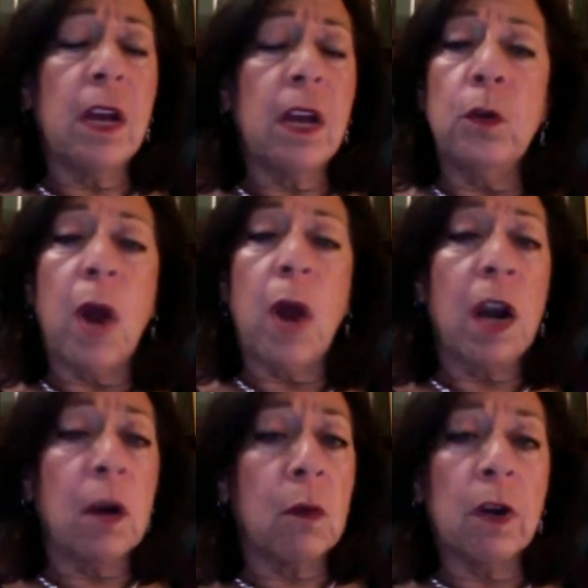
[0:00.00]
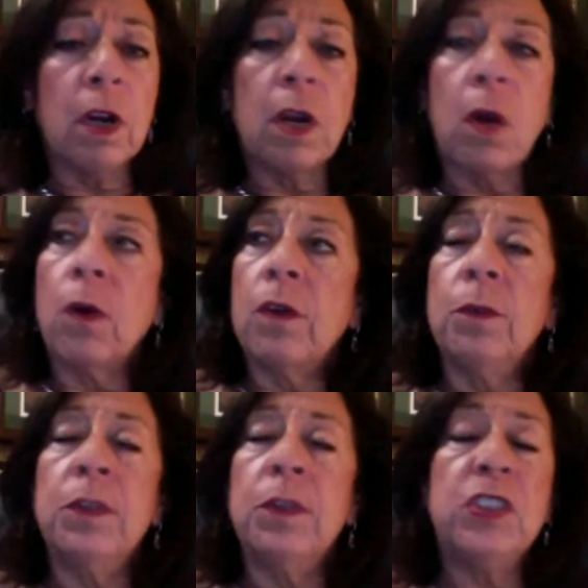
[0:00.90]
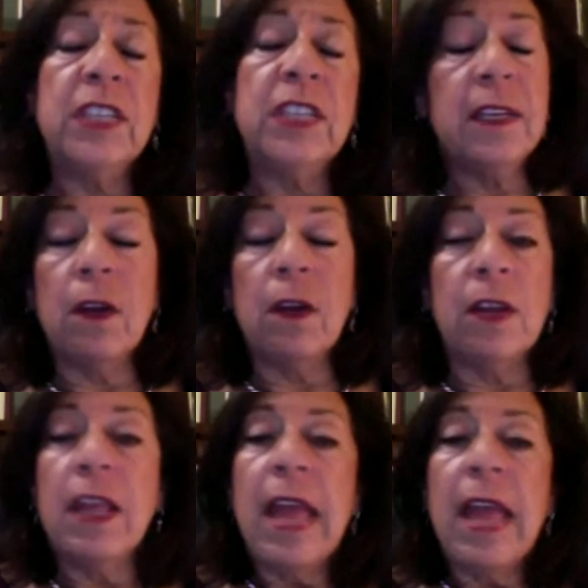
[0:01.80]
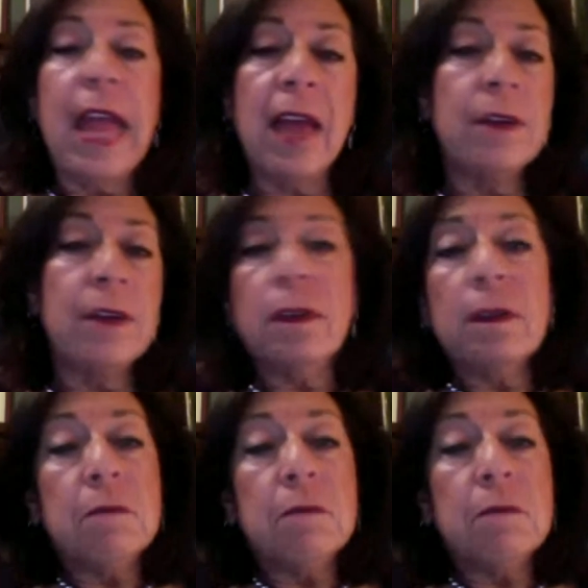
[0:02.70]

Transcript: a new artwork or a new machine. And